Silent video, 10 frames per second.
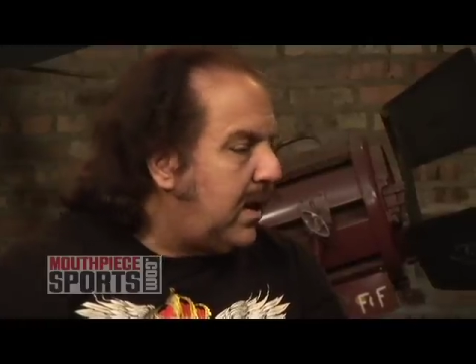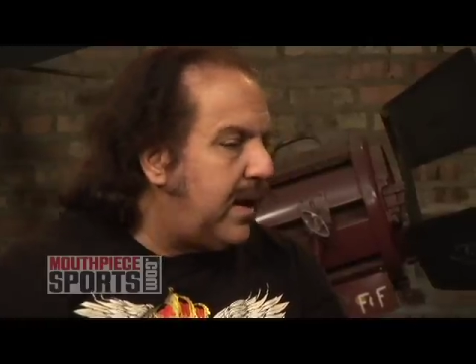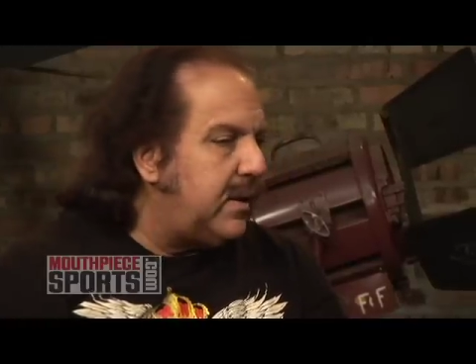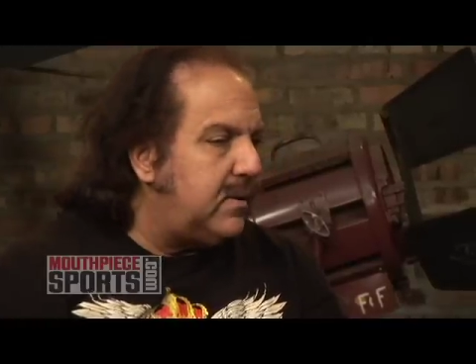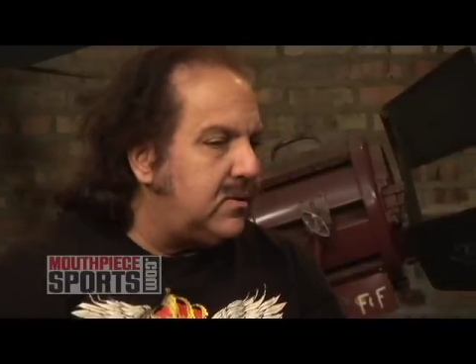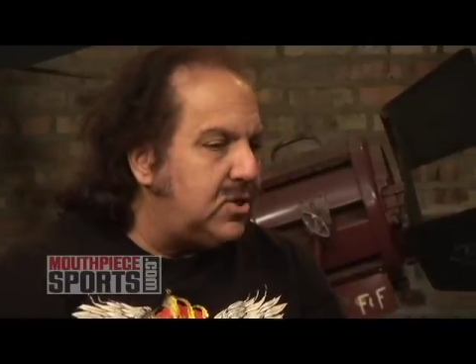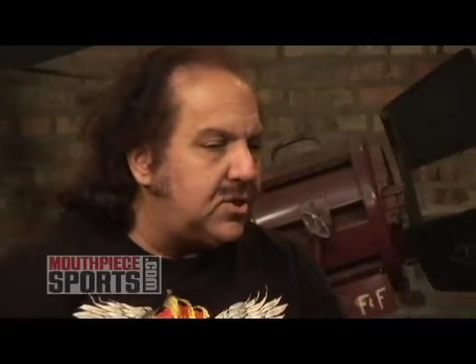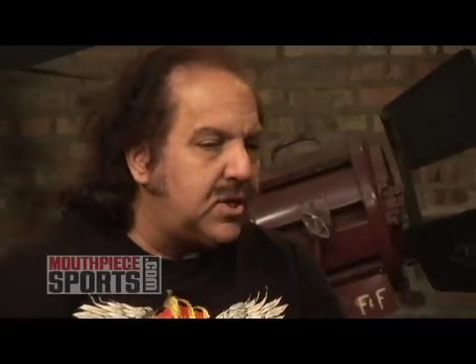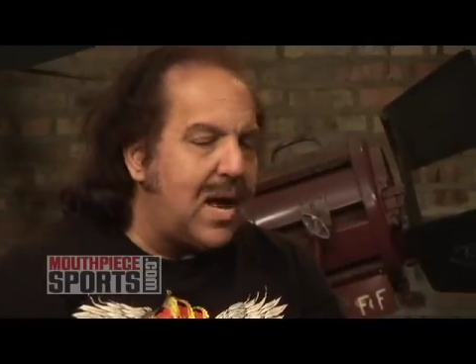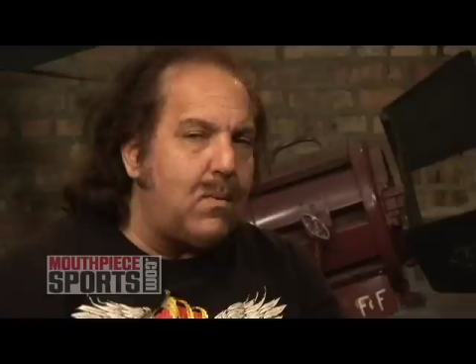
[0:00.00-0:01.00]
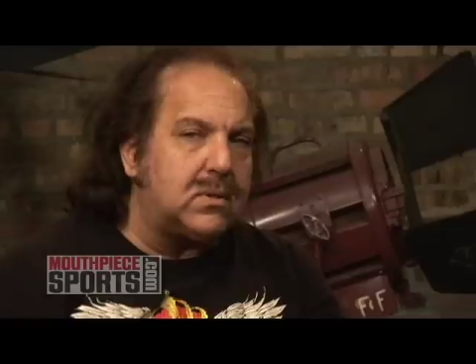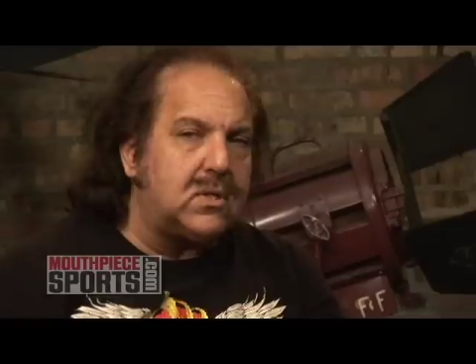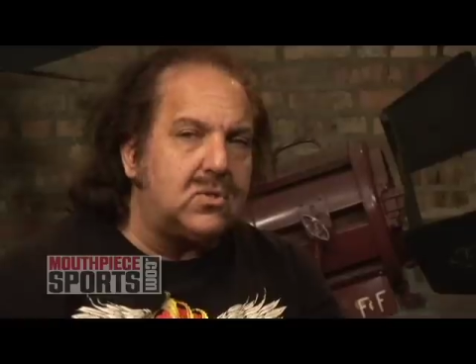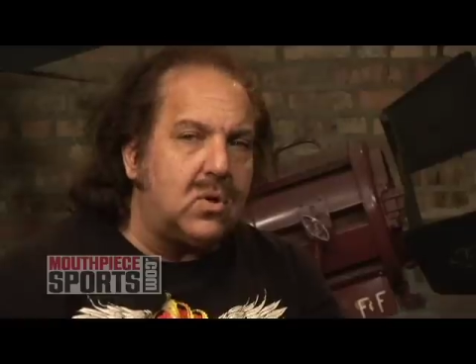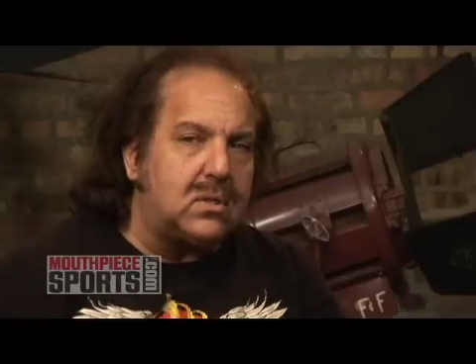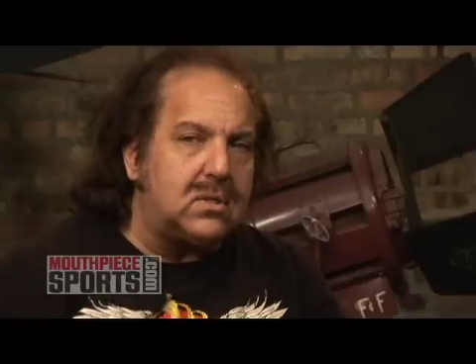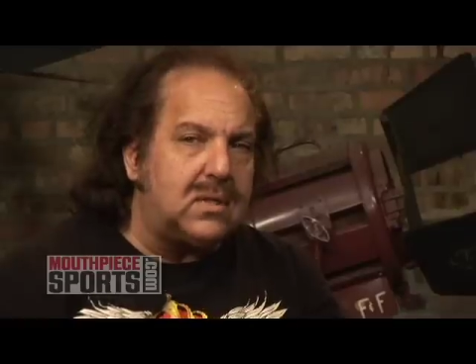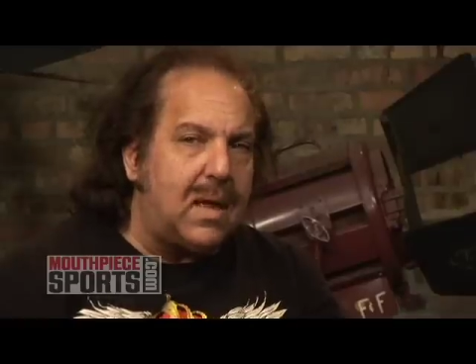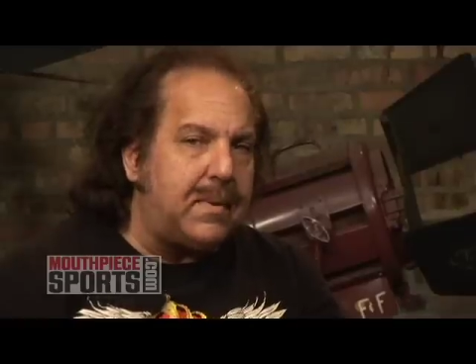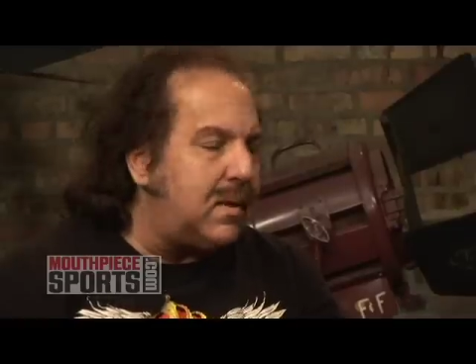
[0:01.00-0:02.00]
and Jessica Hahn wanted to talk to
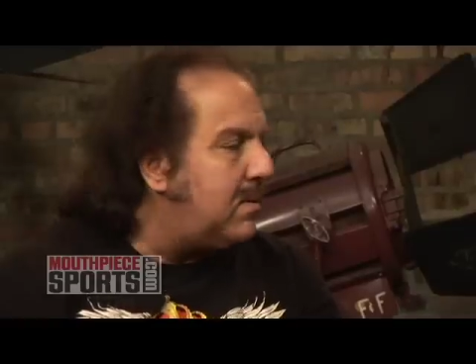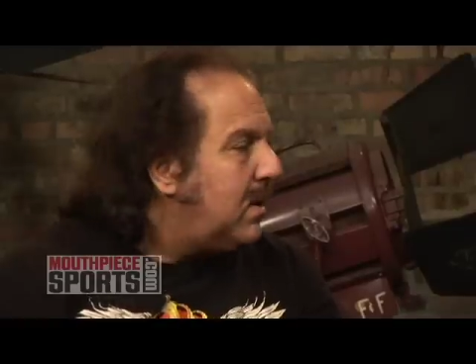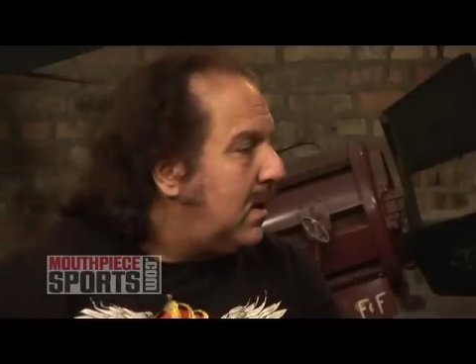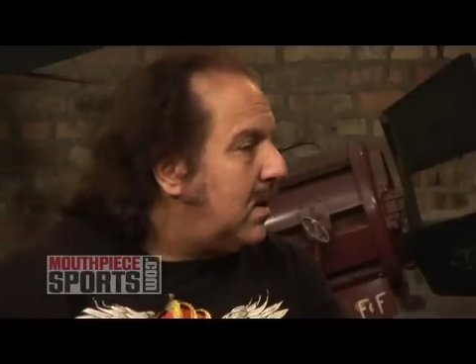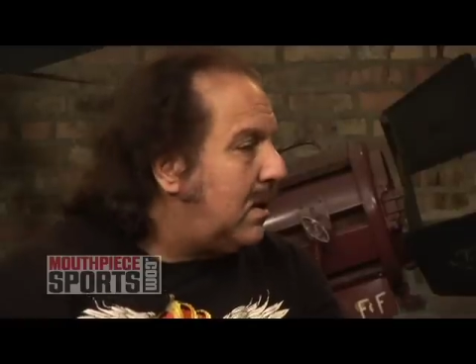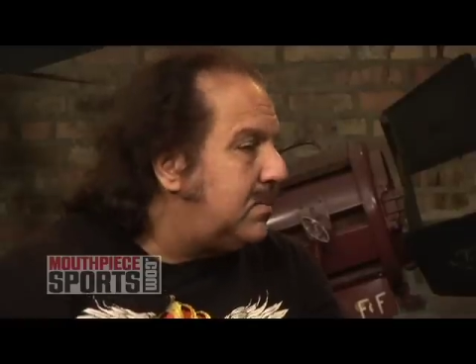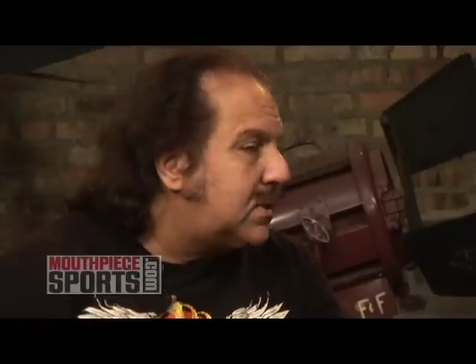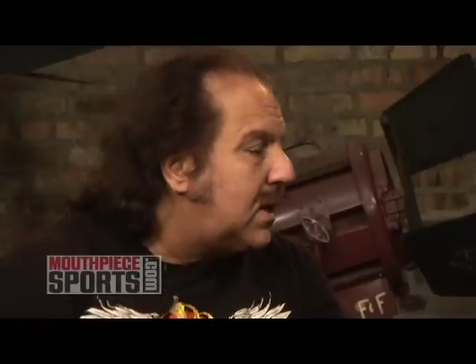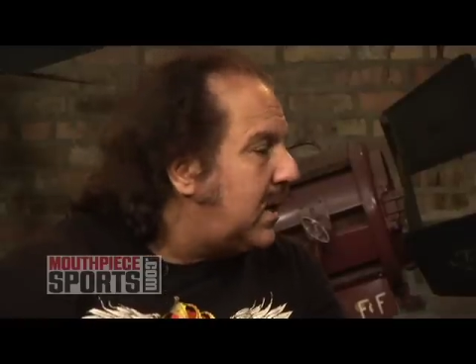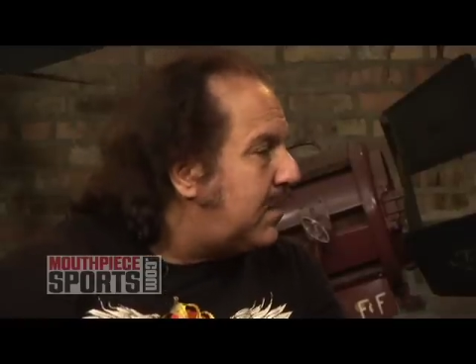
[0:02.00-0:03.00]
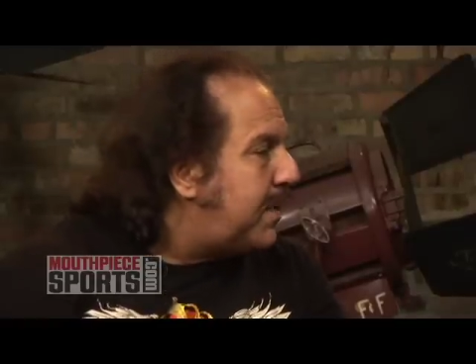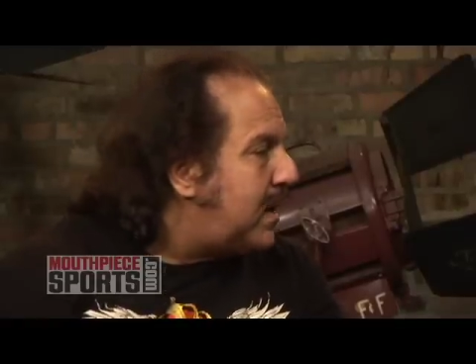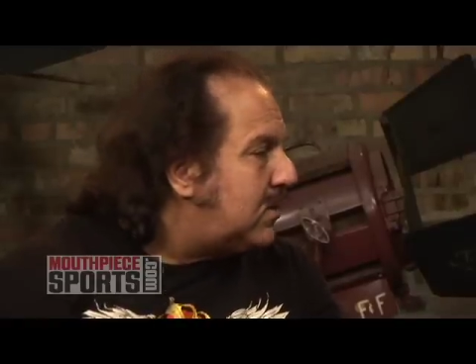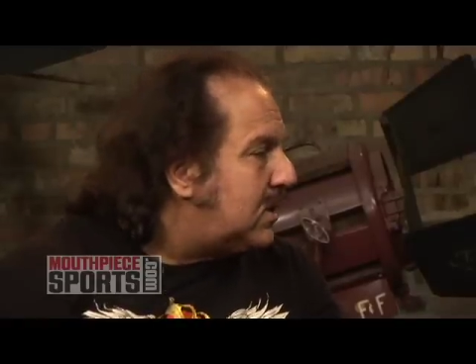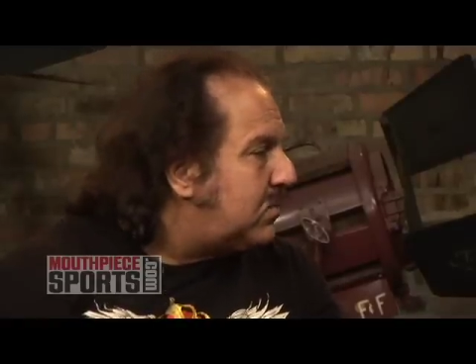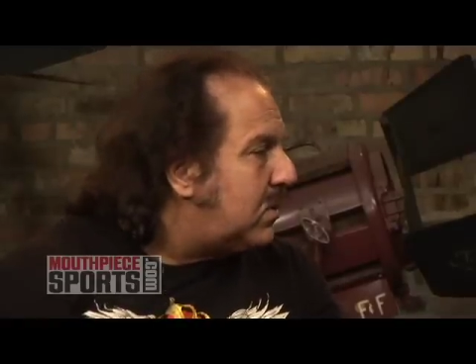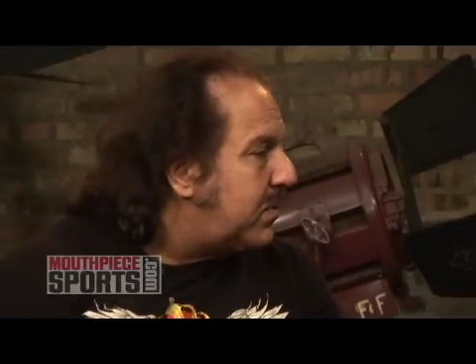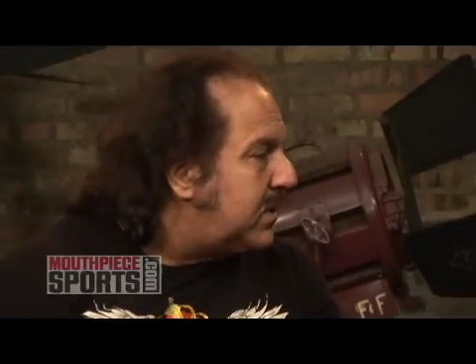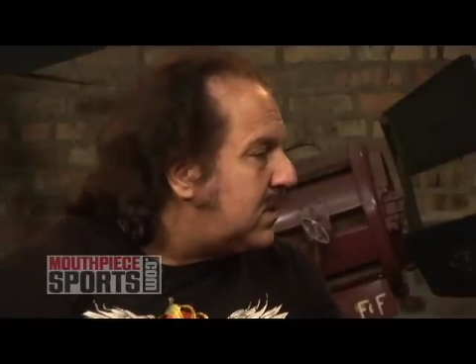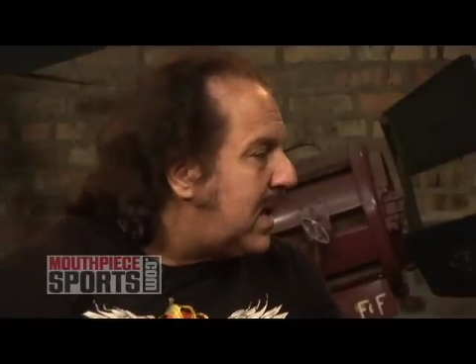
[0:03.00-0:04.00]
Tammy and almost kind of like apologized for all the
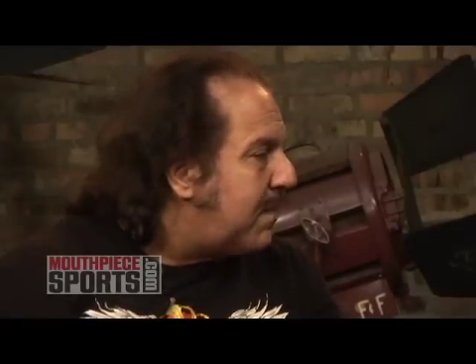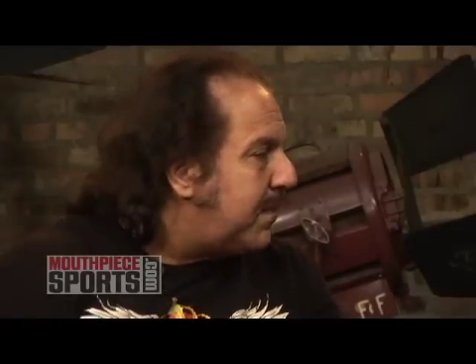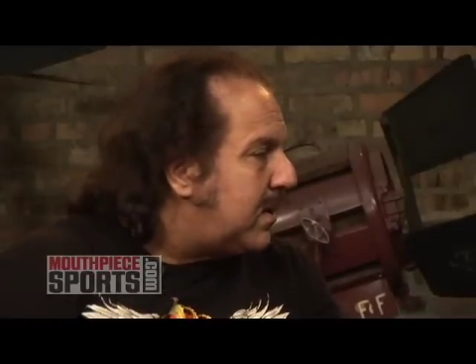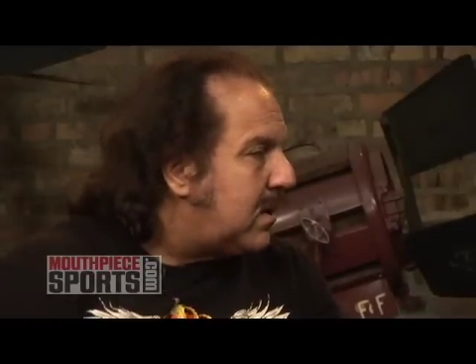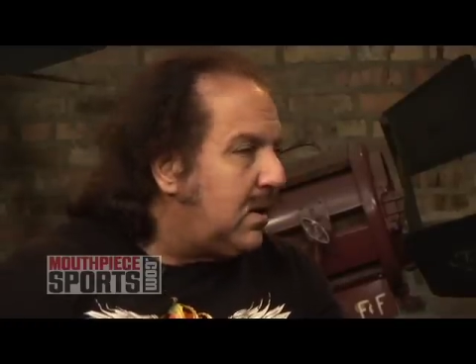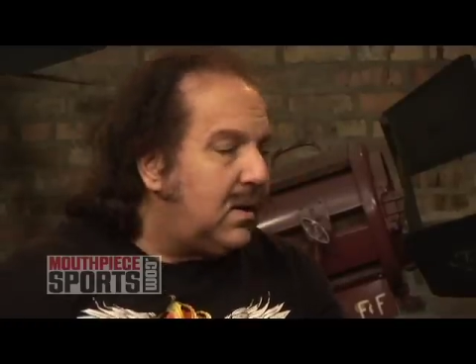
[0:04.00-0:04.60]
things that happened.